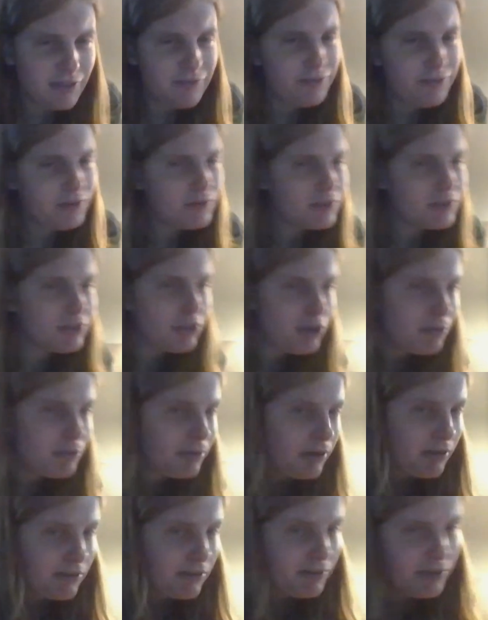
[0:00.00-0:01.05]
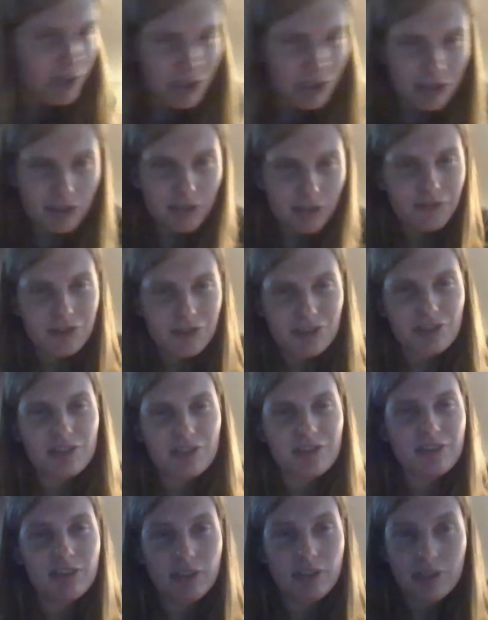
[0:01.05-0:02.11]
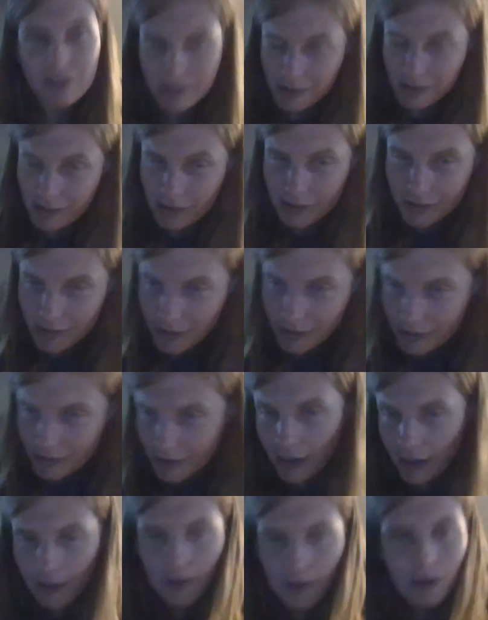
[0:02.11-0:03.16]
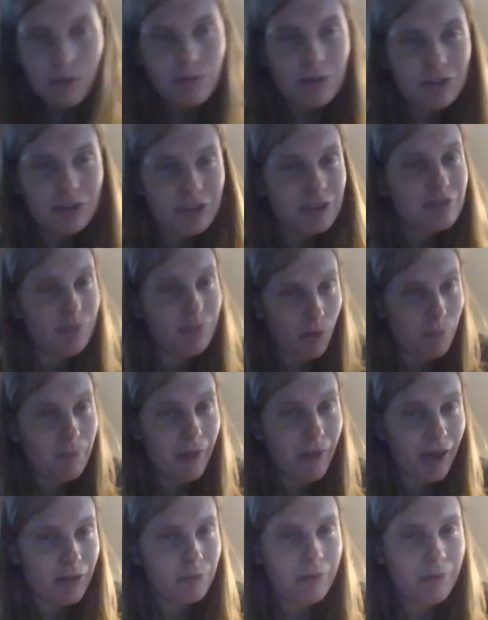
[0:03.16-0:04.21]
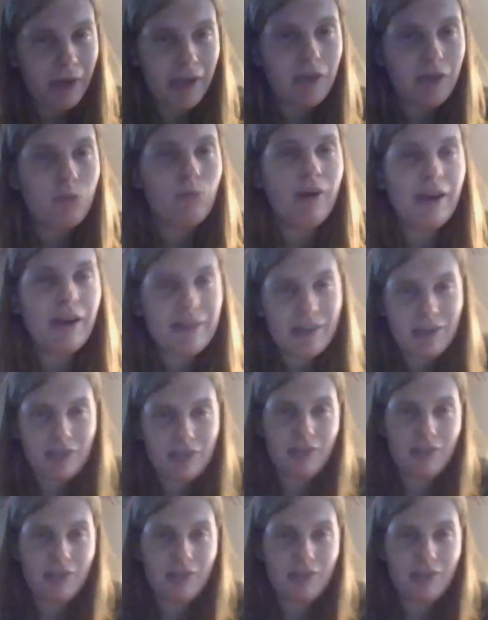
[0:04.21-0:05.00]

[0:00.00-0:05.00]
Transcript: very low pollination efficiencies and things like that, which is, by the way, why they